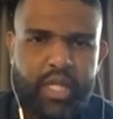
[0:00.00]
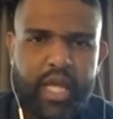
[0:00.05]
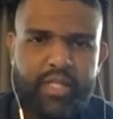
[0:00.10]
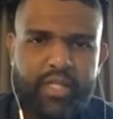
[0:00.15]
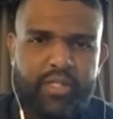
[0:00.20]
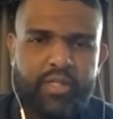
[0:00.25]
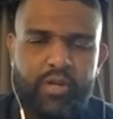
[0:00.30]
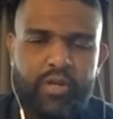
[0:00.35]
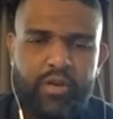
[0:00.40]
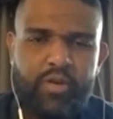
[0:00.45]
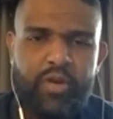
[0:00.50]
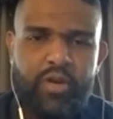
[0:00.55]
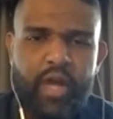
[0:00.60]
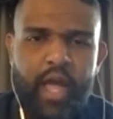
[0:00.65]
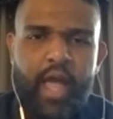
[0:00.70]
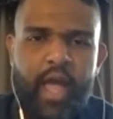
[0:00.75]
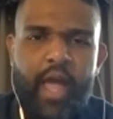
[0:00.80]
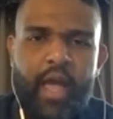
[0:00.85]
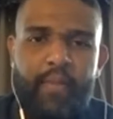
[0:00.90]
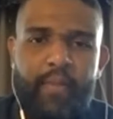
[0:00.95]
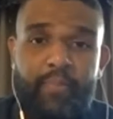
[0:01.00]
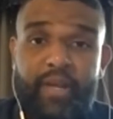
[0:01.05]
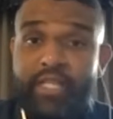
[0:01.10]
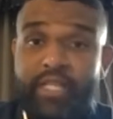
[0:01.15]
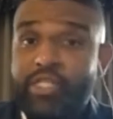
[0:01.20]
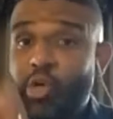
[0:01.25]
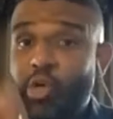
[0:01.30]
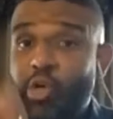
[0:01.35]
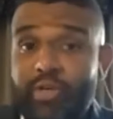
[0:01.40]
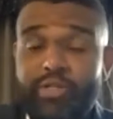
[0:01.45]
And so because
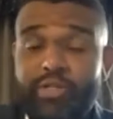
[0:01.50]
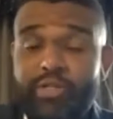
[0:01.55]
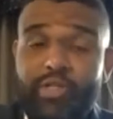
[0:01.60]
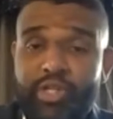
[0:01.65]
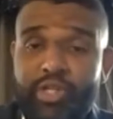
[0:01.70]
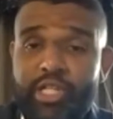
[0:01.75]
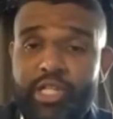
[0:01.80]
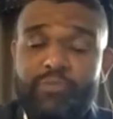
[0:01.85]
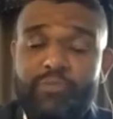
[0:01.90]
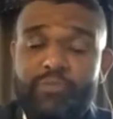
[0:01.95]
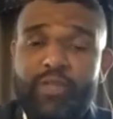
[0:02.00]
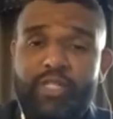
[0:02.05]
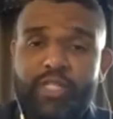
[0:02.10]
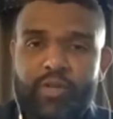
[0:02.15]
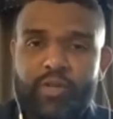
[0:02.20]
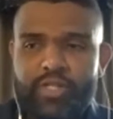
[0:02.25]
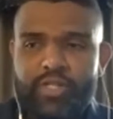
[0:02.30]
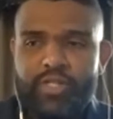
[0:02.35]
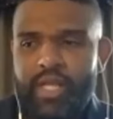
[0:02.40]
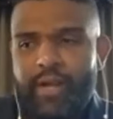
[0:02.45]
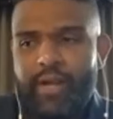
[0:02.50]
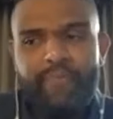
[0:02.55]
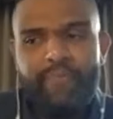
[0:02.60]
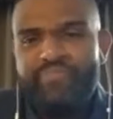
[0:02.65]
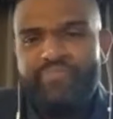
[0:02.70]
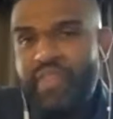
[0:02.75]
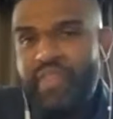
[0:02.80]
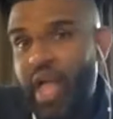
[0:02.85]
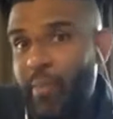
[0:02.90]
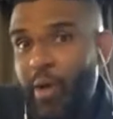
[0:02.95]
so much of Sudanese music was like
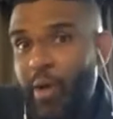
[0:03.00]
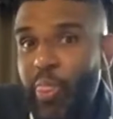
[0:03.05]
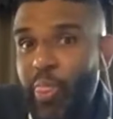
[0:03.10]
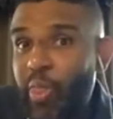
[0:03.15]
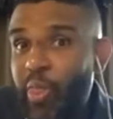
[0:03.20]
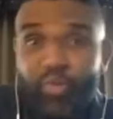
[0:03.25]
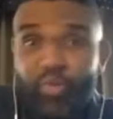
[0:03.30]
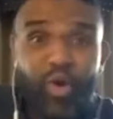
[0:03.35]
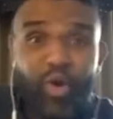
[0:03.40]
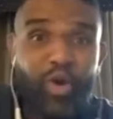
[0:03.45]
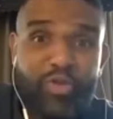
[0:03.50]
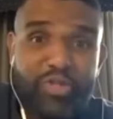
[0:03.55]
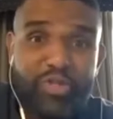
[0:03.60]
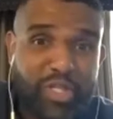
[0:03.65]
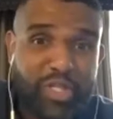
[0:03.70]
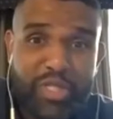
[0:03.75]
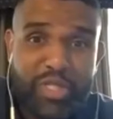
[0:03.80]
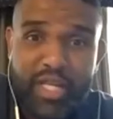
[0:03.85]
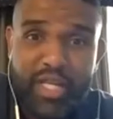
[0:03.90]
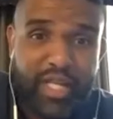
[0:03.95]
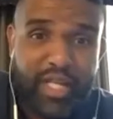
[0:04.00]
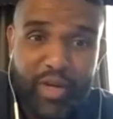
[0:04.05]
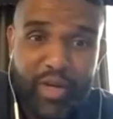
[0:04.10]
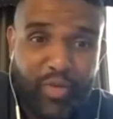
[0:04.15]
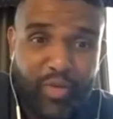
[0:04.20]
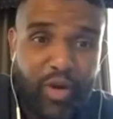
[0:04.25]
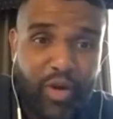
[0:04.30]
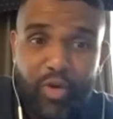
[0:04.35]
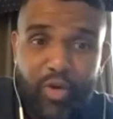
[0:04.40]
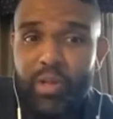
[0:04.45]
about the roses that
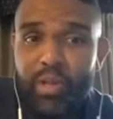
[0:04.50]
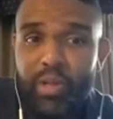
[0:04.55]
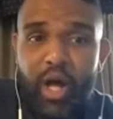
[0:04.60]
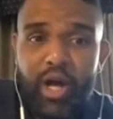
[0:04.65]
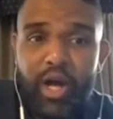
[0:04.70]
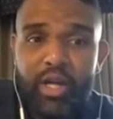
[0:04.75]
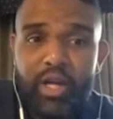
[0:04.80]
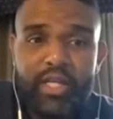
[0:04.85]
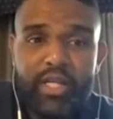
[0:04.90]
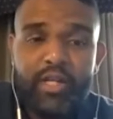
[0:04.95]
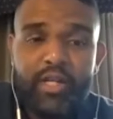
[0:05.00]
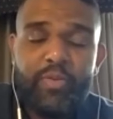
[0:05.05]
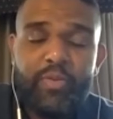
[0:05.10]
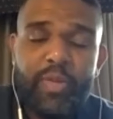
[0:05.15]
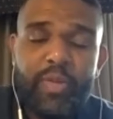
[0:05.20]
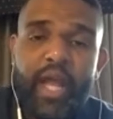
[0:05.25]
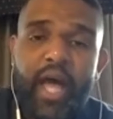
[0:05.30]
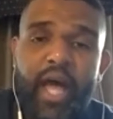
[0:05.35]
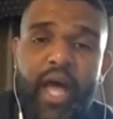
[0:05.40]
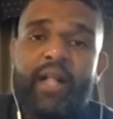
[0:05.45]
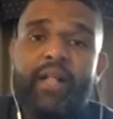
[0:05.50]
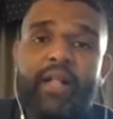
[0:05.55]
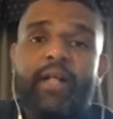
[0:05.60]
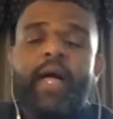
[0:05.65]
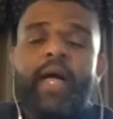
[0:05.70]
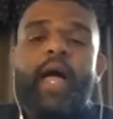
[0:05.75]
grow along, the Nile.